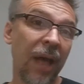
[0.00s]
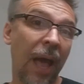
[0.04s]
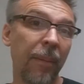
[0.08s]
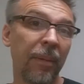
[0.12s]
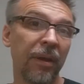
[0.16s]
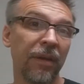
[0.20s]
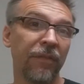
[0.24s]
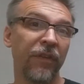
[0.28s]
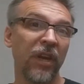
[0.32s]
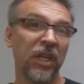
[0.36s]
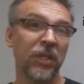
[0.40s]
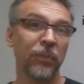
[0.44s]

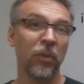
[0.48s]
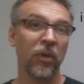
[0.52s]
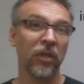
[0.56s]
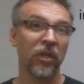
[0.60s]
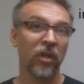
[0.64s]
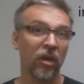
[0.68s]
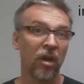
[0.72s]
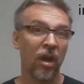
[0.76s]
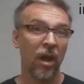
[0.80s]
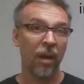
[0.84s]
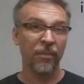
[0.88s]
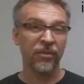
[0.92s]
I'm at
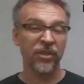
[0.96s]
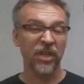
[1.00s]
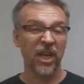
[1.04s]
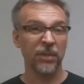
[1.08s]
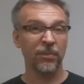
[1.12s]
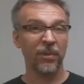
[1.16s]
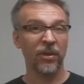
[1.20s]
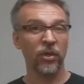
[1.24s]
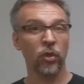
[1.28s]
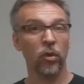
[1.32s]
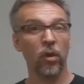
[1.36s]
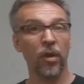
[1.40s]
facebook.com
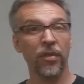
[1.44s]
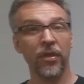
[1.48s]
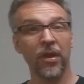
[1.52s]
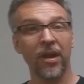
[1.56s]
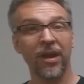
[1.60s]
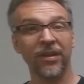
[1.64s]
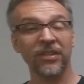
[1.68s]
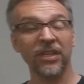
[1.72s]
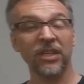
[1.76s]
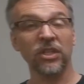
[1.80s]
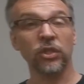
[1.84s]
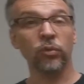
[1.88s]
slash
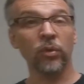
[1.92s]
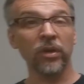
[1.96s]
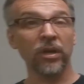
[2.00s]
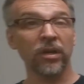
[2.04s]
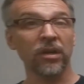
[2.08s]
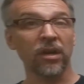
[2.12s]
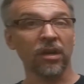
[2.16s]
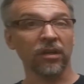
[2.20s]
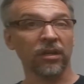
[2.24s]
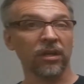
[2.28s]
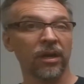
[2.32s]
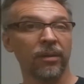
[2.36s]
magicorthodoxy,
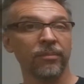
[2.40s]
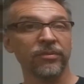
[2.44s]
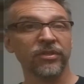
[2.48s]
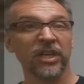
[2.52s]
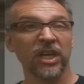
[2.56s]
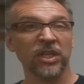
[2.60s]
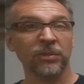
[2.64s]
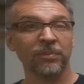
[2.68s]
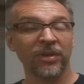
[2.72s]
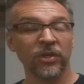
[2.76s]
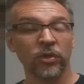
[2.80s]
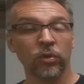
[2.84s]
twitter.com
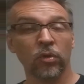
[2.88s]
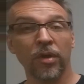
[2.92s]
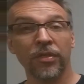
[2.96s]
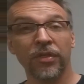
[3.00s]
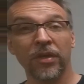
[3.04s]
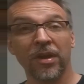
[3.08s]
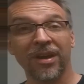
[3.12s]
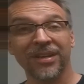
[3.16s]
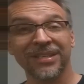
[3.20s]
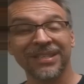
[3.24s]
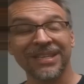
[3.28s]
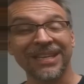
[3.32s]
slash
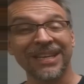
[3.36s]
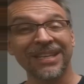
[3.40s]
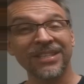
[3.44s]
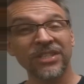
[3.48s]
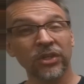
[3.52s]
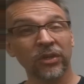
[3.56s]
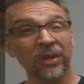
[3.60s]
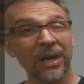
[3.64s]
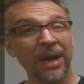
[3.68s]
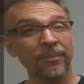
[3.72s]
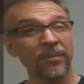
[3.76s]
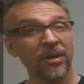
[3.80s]
magicorthodoxy, and
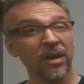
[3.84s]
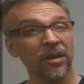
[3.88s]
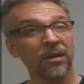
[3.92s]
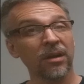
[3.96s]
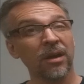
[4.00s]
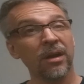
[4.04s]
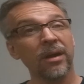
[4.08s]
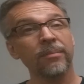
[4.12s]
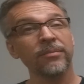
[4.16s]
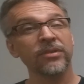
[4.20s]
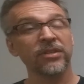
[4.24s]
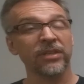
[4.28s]

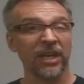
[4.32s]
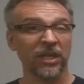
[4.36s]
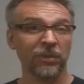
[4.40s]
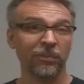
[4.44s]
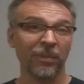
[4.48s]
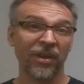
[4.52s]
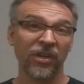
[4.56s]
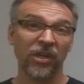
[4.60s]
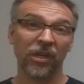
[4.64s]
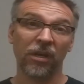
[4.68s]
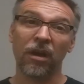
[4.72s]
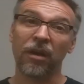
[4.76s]
instagram.com
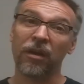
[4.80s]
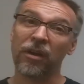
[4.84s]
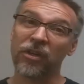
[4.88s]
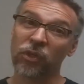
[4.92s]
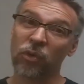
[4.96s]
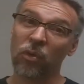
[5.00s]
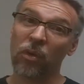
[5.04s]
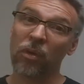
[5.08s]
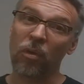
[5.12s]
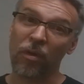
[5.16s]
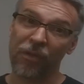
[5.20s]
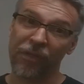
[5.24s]
slash magic
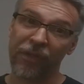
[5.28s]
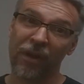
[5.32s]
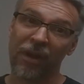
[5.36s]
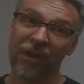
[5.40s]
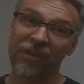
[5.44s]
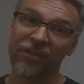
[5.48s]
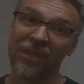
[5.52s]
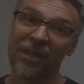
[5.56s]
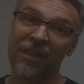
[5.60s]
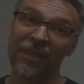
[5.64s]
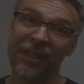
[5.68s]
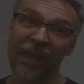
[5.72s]
underscore
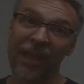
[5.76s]
orthodoxy.